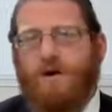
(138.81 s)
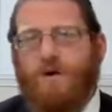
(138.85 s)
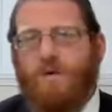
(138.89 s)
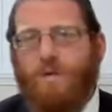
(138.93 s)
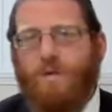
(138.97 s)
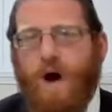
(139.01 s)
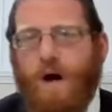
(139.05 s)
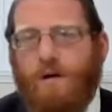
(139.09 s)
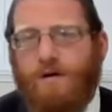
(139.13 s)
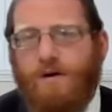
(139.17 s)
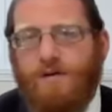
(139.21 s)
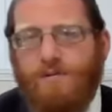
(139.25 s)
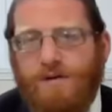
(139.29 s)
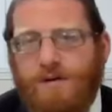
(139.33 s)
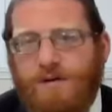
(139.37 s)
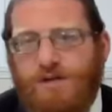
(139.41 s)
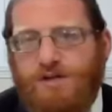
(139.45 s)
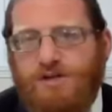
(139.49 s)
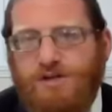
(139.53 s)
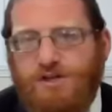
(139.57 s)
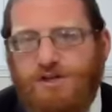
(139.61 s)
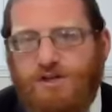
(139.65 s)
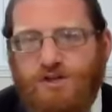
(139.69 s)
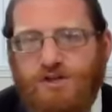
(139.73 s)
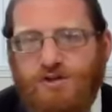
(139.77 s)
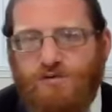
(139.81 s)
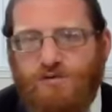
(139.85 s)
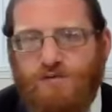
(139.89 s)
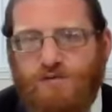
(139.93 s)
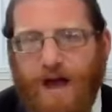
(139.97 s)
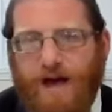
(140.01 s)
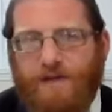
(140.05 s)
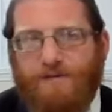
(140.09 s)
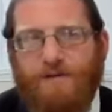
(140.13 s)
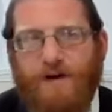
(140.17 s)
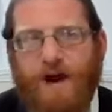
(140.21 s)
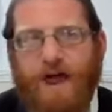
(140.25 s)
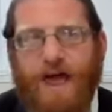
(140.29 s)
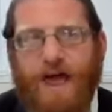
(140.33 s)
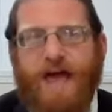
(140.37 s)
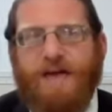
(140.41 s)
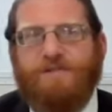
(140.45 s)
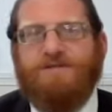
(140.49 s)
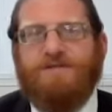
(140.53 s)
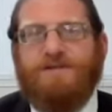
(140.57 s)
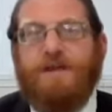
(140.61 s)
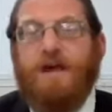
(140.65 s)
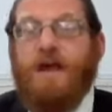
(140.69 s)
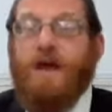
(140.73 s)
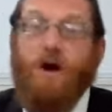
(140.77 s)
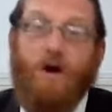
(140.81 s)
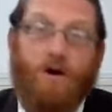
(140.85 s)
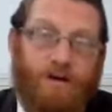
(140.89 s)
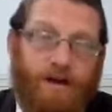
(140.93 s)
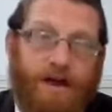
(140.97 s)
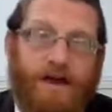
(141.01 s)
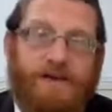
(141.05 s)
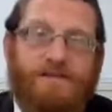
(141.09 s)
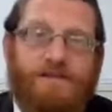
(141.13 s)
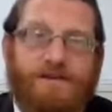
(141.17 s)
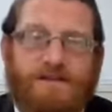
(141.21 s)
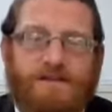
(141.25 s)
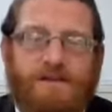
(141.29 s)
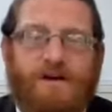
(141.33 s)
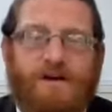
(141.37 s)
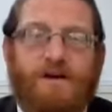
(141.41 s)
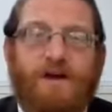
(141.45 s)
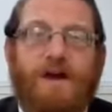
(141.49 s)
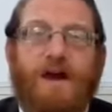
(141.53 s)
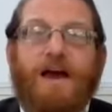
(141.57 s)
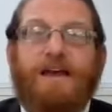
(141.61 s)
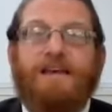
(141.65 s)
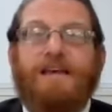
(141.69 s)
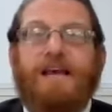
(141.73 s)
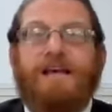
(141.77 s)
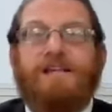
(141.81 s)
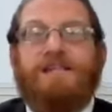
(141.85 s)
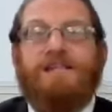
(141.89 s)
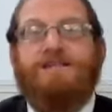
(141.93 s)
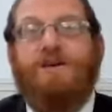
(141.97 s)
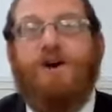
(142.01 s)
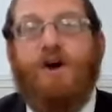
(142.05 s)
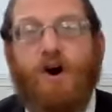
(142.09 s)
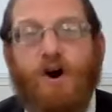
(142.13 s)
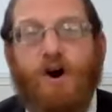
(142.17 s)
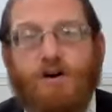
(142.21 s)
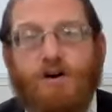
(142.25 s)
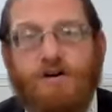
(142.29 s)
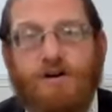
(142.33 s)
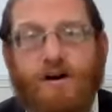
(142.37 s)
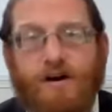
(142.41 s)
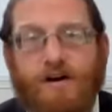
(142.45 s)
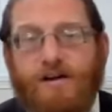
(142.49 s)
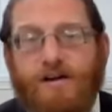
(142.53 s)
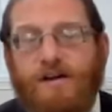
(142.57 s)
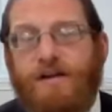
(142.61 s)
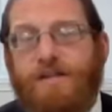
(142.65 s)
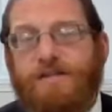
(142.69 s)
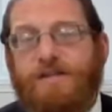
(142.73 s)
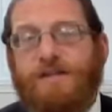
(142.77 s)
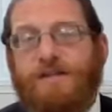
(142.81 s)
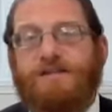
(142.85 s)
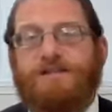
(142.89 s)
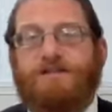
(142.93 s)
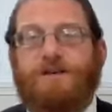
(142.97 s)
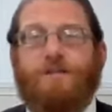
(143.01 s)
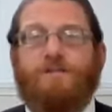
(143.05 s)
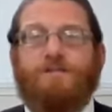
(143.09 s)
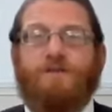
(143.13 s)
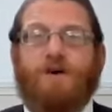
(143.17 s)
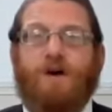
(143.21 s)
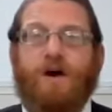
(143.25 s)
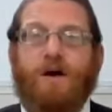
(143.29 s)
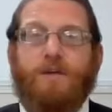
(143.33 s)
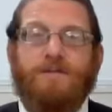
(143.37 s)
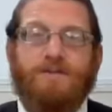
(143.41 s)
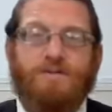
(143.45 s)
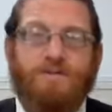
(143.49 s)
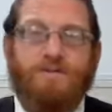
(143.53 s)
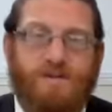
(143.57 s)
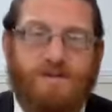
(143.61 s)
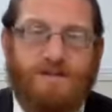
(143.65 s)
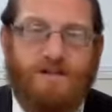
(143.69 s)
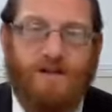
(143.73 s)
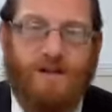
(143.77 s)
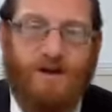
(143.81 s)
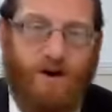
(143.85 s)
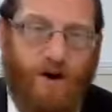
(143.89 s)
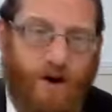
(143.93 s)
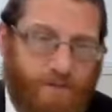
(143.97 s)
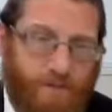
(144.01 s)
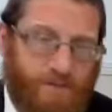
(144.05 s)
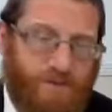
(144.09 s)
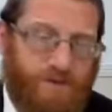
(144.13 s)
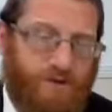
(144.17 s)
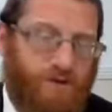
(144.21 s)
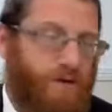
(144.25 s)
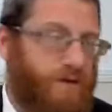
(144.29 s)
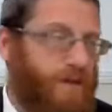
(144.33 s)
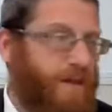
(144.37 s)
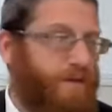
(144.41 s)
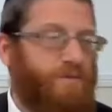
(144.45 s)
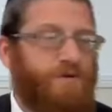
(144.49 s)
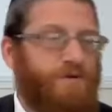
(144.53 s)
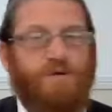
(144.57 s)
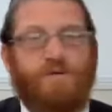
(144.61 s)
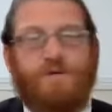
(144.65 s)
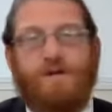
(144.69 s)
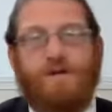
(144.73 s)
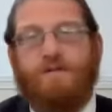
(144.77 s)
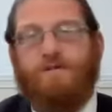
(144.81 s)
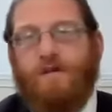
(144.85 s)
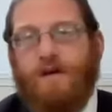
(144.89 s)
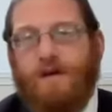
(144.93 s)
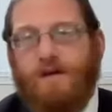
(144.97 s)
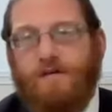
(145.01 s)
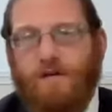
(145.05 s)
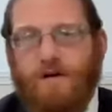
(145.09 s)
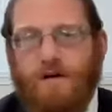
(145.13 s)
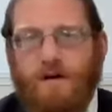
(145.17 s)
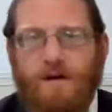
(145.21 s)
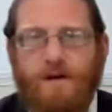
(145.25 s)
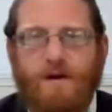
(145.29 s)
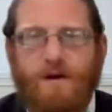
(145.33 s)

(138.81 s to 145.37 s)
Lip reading: Why would a religious Jew ever have? Okay, there's a yetzer hara that sometimes we succumb to and then we do an aveira.